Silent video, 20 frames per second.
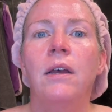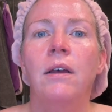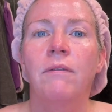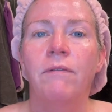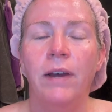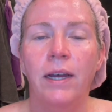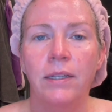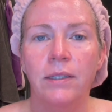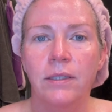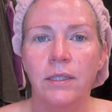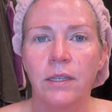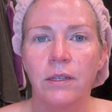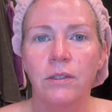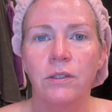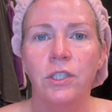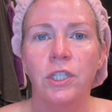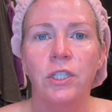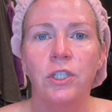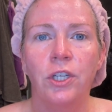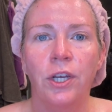fat cell
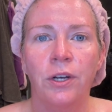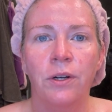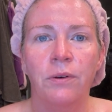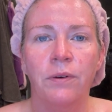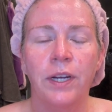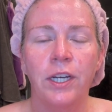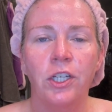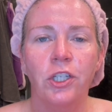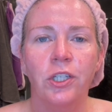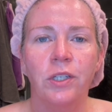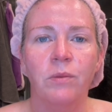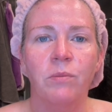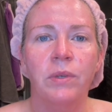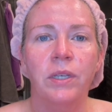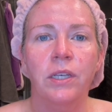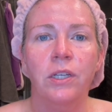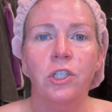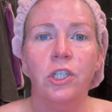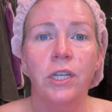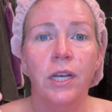degeneration,
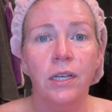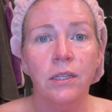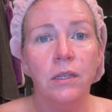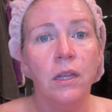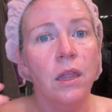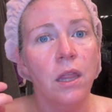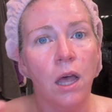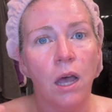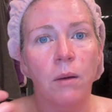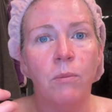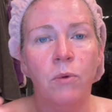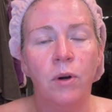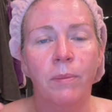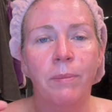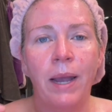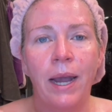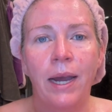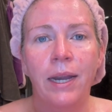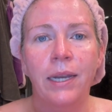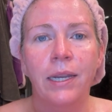because she has a lot more
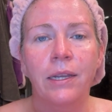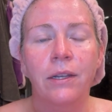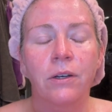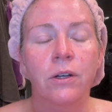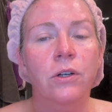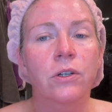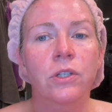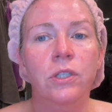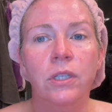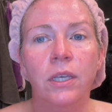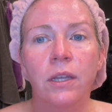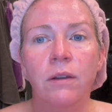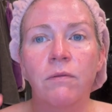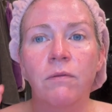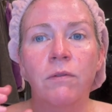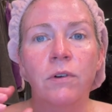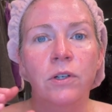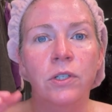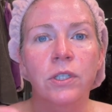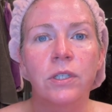padding in her skin
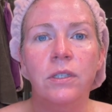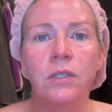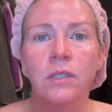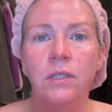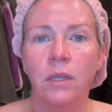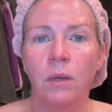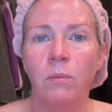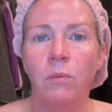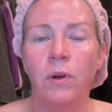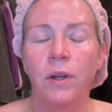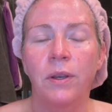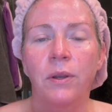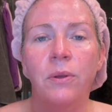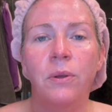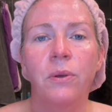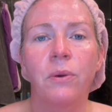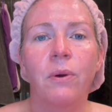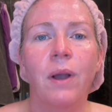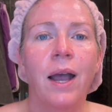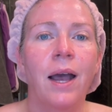versus someone
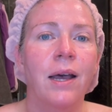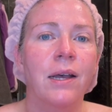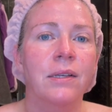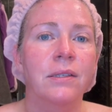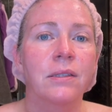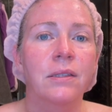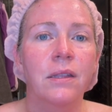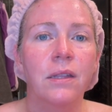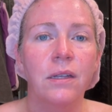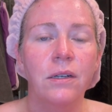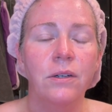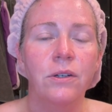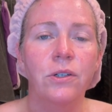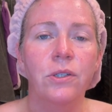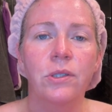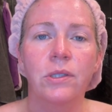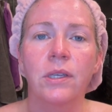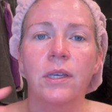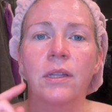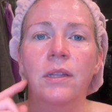who has thinner
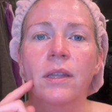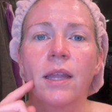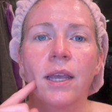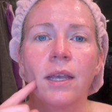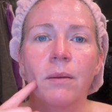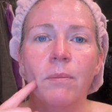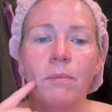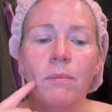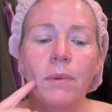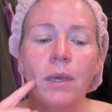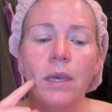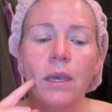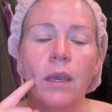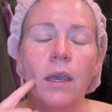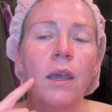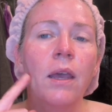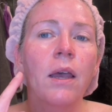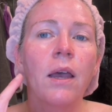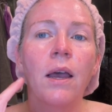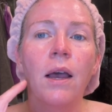skin like
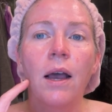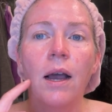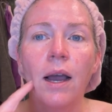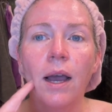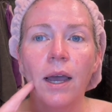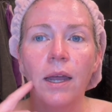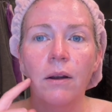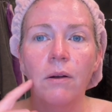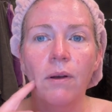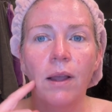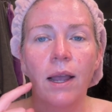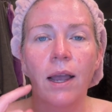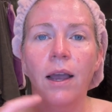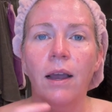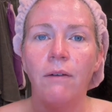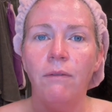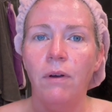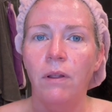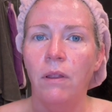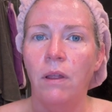me. I don't
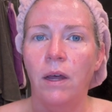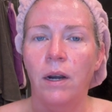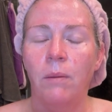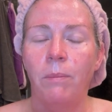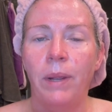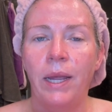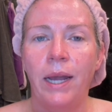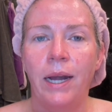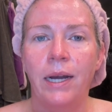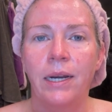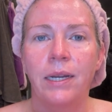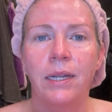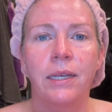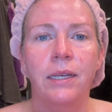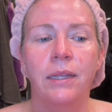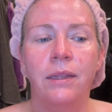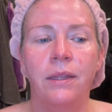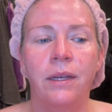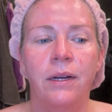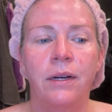have a lot of padding
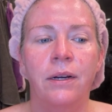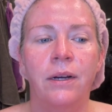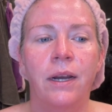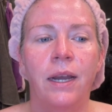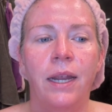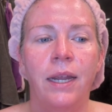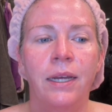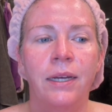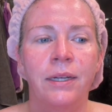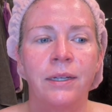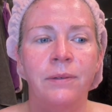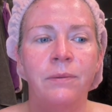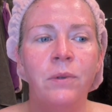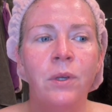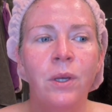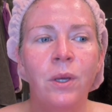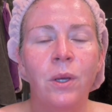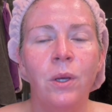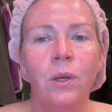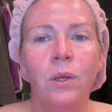in there. And,
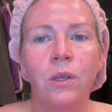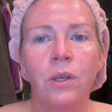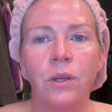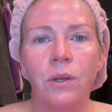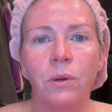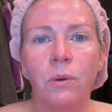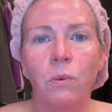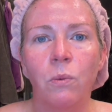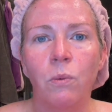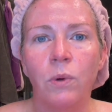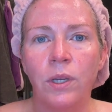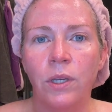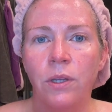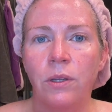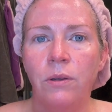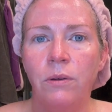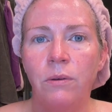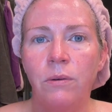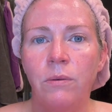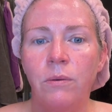you know, when
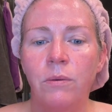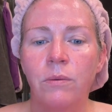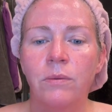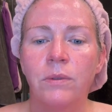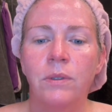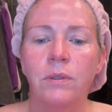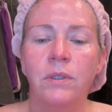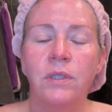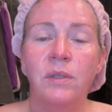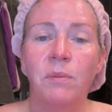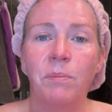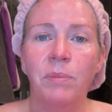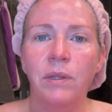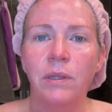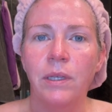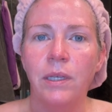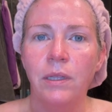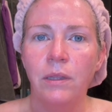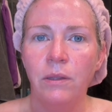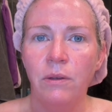you
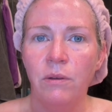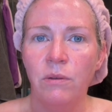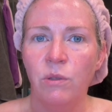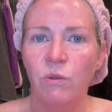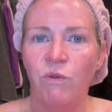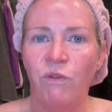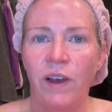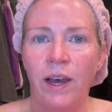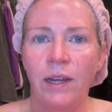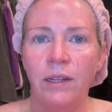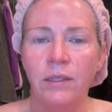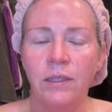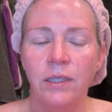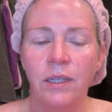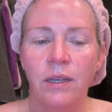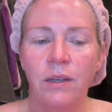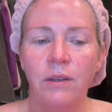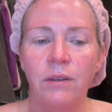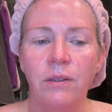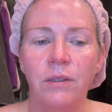deplete those fat
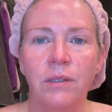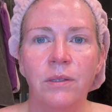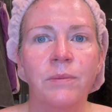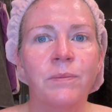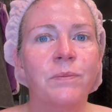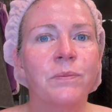cells,